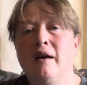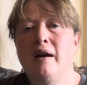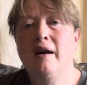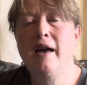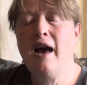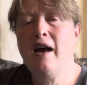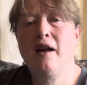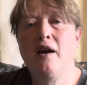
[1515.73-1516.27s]

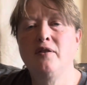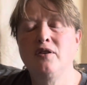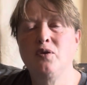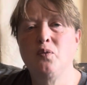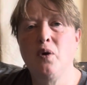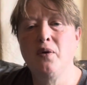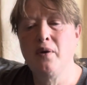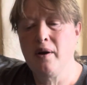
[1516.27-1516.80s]
yeah, I was just
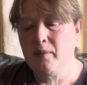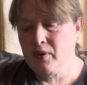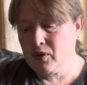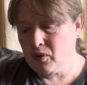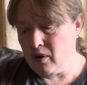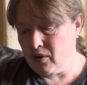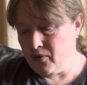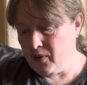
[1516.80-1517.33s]
wondering. I'm just
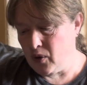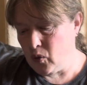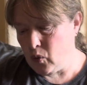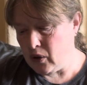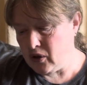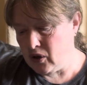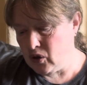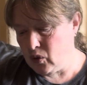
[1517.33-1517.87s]
trying to figure out
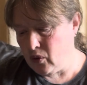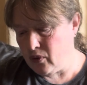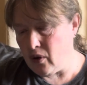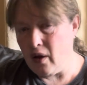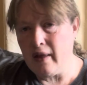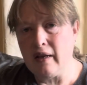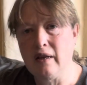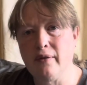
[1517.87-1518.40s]
what to do with all
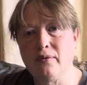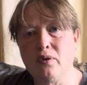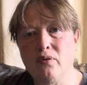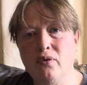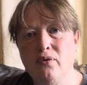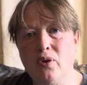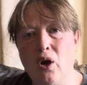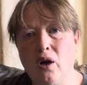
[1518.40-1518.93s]
that leftover
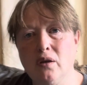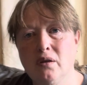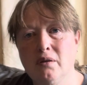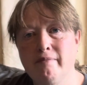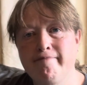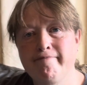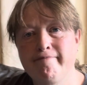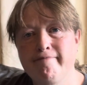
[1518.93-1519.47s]
floss.
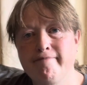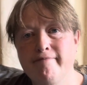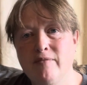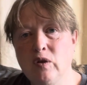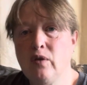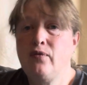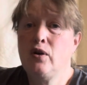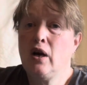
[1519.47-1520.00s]
So
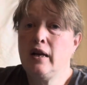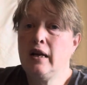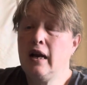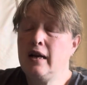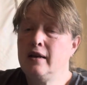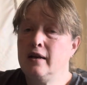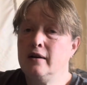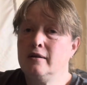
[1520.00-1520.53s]
if you got any
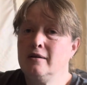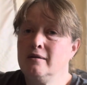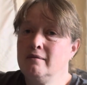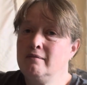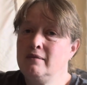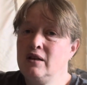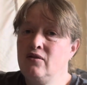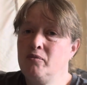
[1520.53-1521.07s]
ideas,
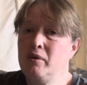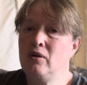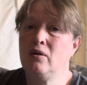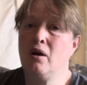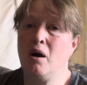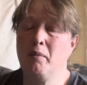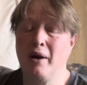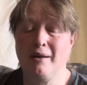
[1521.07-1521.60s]
leave them in the
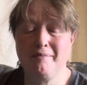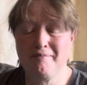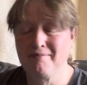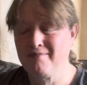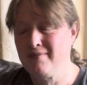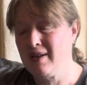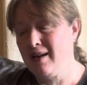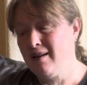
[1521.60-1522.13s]
comment.
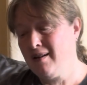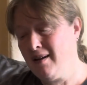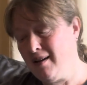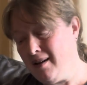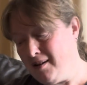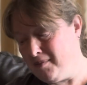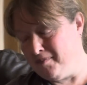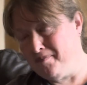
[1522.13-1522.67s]

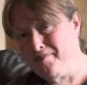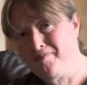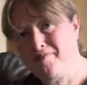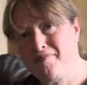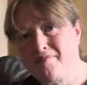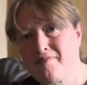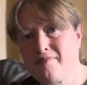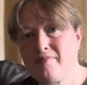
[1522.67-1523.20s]

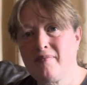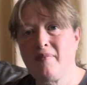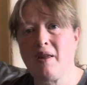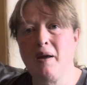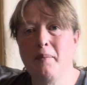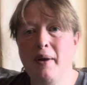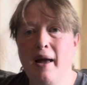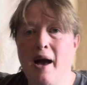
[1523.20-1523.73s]

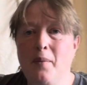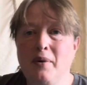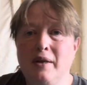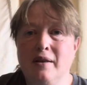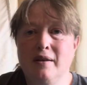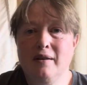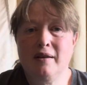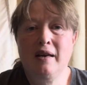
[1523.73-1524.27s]
I'd be happy
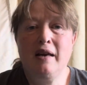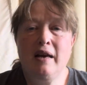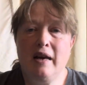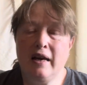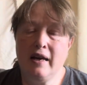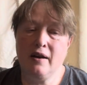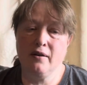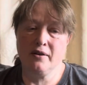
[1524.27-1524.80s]
to
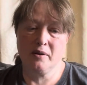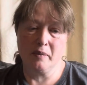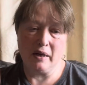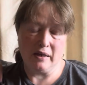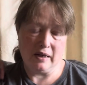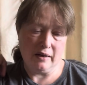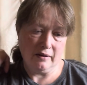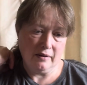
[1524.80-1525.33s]
hear some
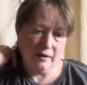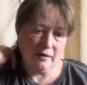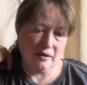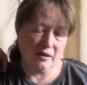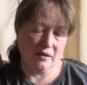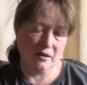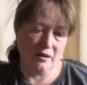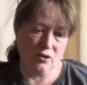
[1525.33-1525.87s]
ideas and
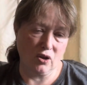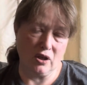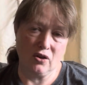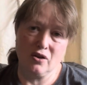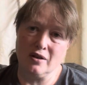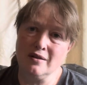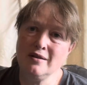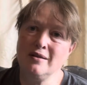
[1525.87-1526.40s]
some
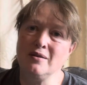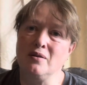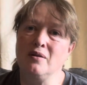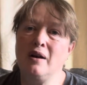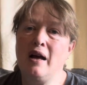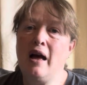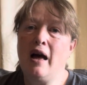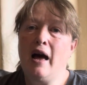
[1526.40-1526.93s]
suggestions. So
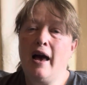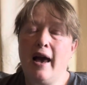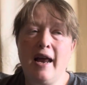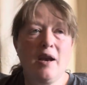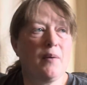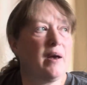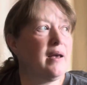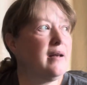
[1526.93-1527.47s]

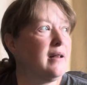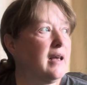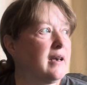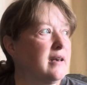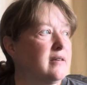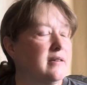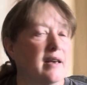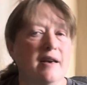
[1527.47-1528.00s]
anyway, like I
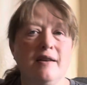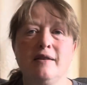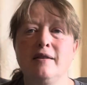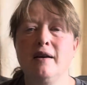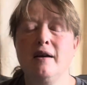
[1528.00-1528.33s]
said,